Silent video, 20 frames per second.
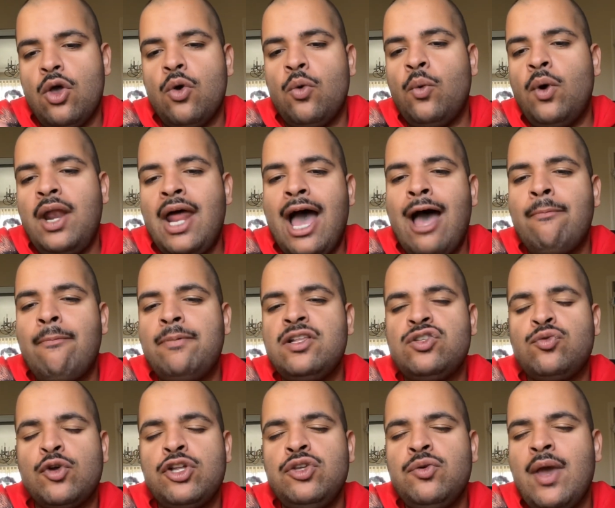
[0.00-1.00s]
What
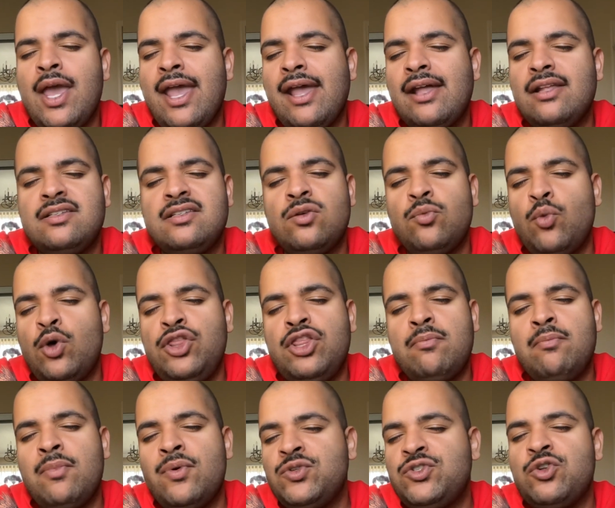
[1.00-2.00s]
happens when you hand someone the
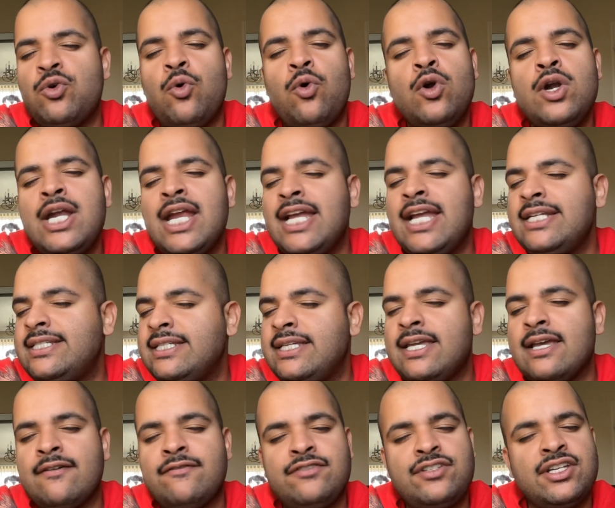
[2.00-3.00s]
most ornate
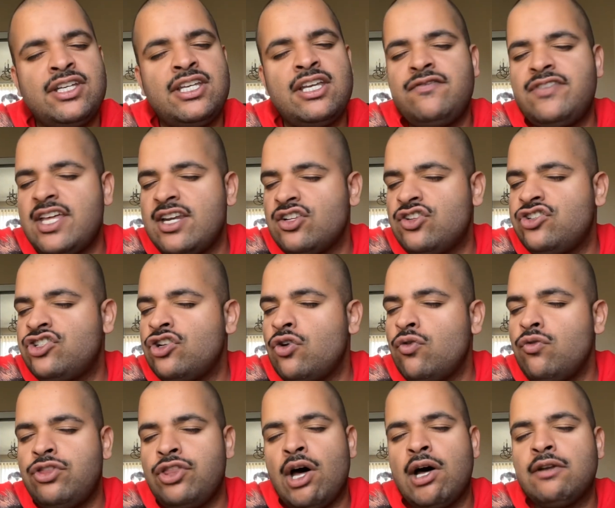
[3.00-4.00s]
gift, a gift that is
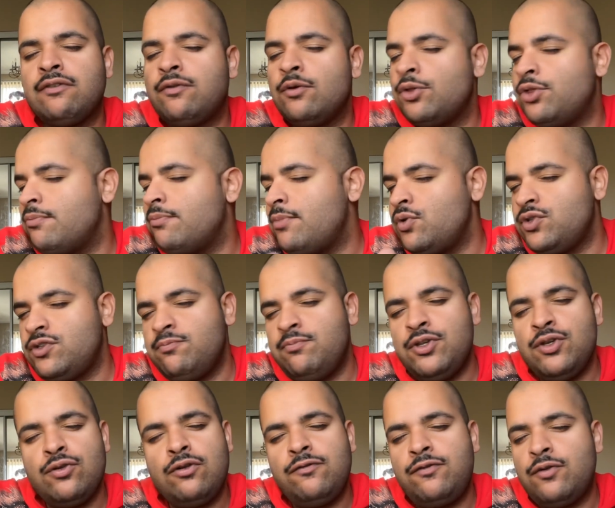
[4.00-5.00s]
so thoughtful, the most
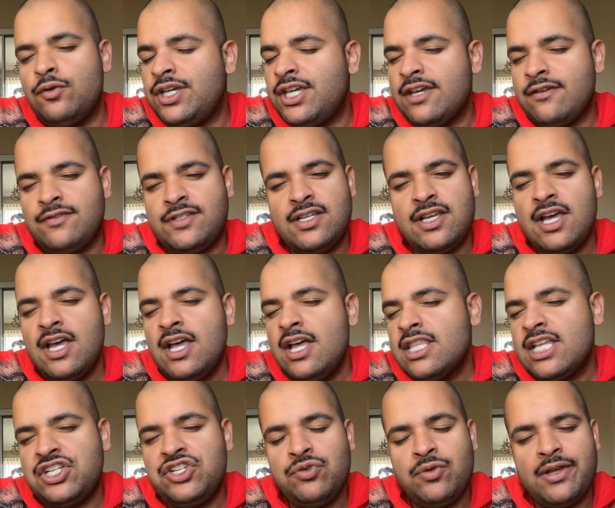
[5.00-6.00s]
beautiful gift
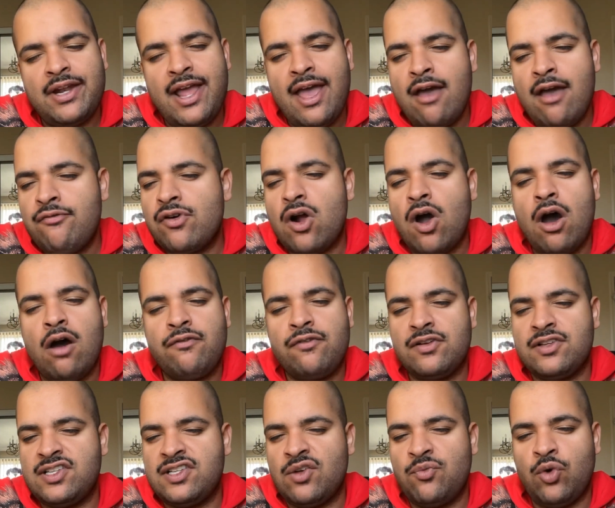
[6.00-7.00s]
that you could ever
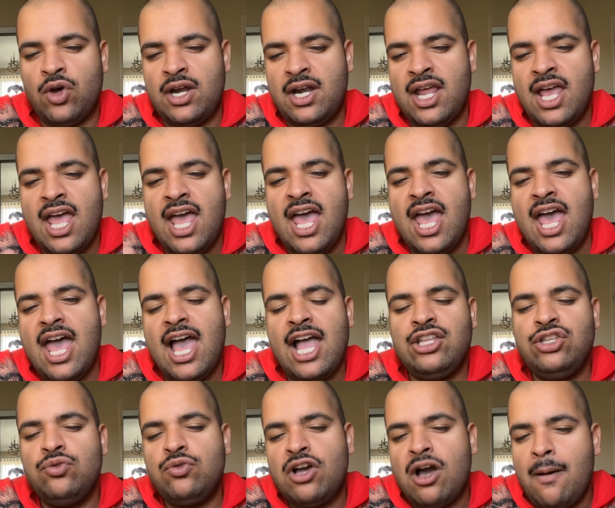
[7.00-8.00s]
offer someone,
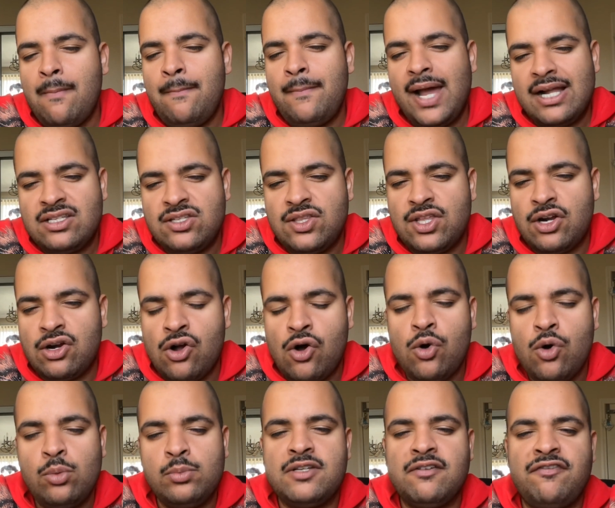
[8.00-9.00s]
and you come back to their
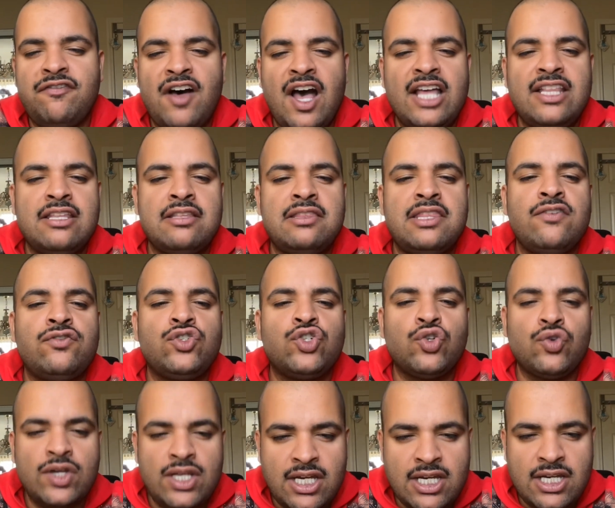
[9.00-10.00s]
home to find that they've
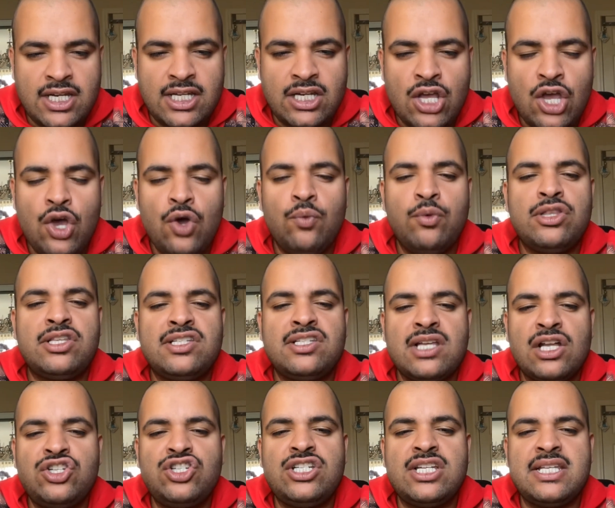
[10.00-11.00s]
treated it with
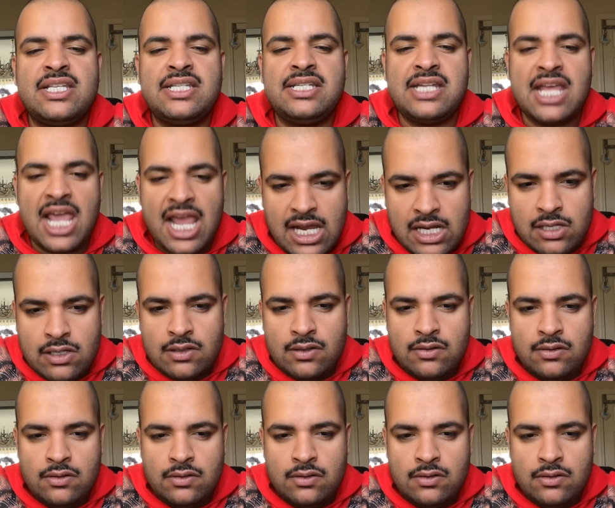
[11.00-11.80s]
such disdain?